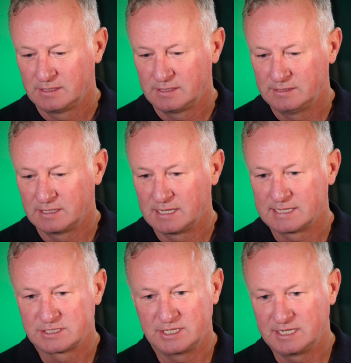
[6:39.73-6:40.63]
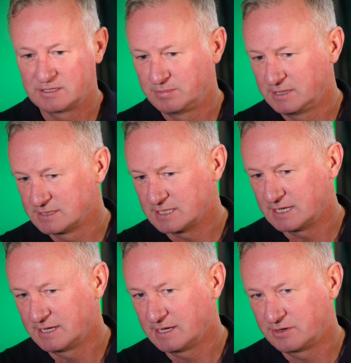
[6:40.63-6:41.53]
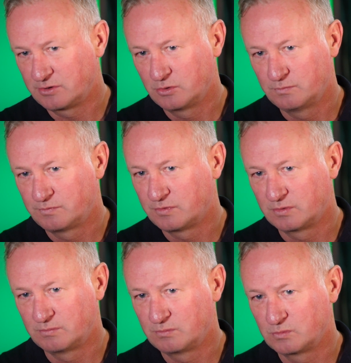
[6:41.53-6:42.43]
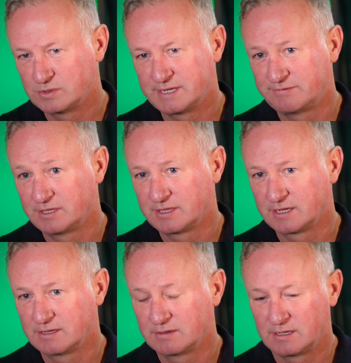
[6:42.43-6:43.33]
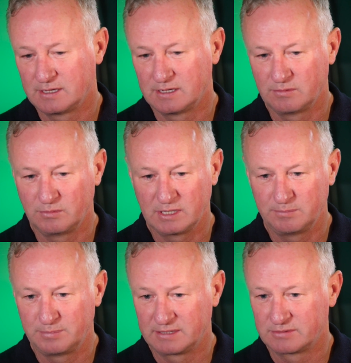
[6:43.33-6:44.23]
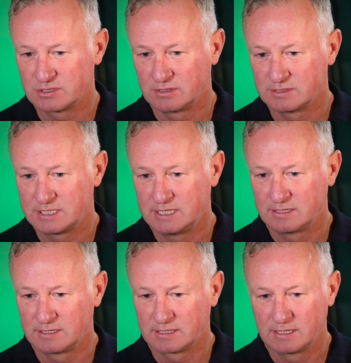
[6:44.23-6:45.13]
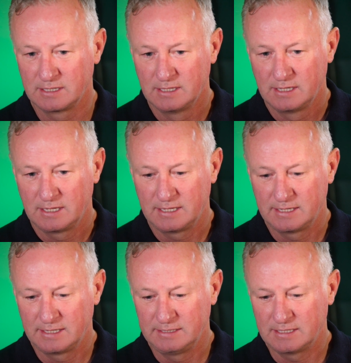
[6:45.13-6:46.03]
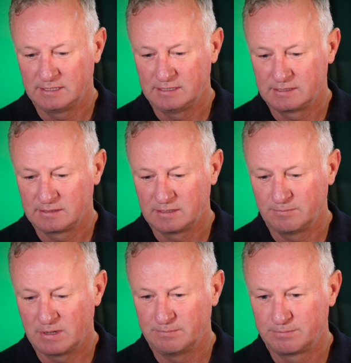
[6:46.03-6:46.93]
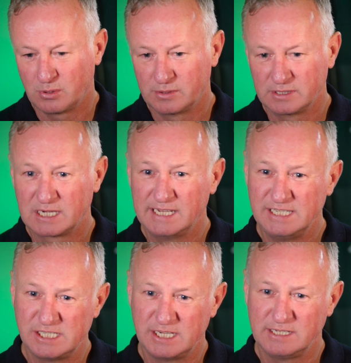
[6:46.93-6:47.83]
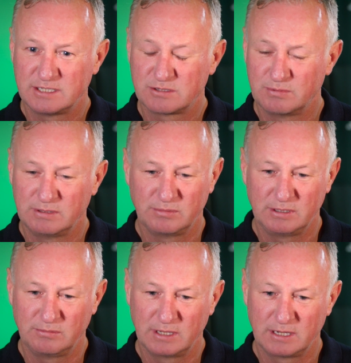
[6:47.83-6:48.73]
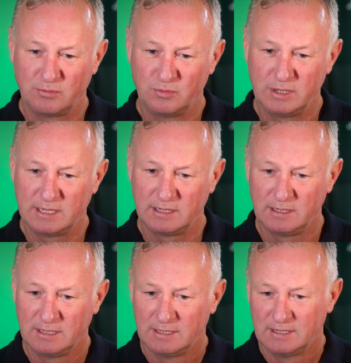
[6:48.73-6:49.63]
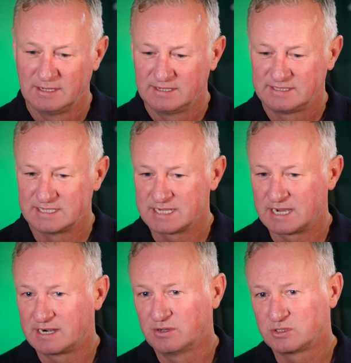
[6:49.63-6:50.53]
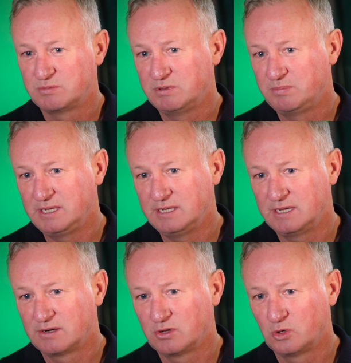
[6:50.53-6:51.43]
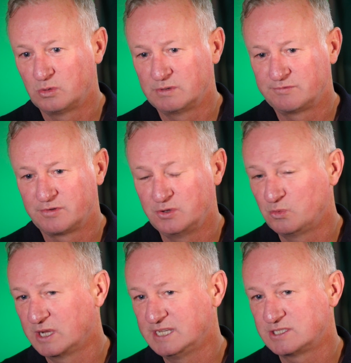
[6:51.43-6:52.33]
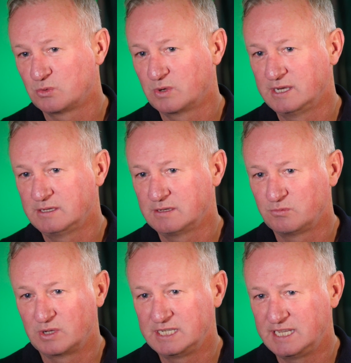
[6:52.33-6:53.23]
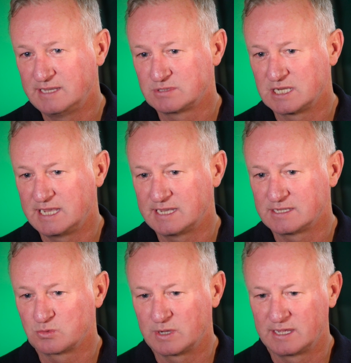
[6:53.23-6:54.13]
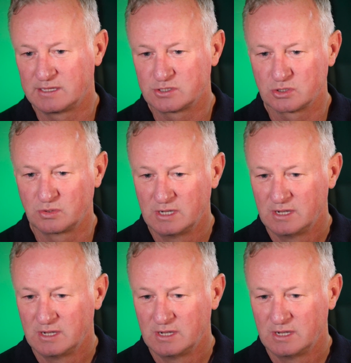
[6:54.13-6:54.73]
in the last 3 campaigns that I had, our home form was everything. We had big results here and important clean sheets. We had a real desire not to be beaten here at home, and found ways to win games late as well. So